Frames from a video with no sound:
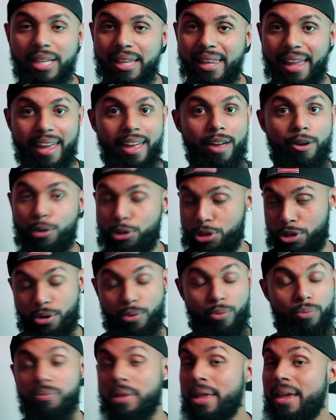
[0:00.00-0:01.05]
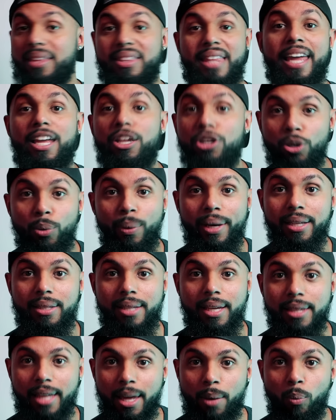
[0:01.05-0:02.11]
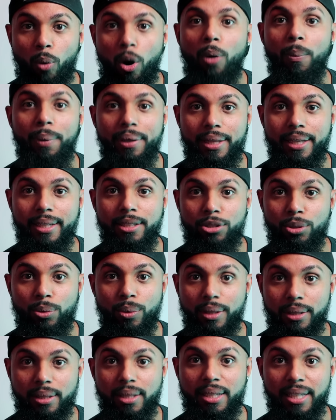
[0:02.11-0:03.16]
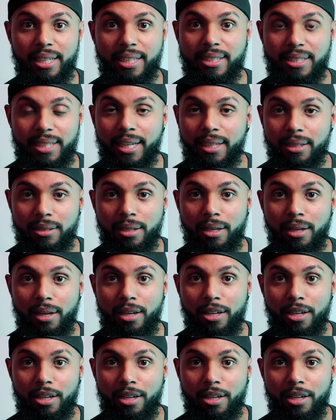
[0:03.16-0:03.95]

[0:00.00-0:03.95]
and they can do anything they want with it to an extent,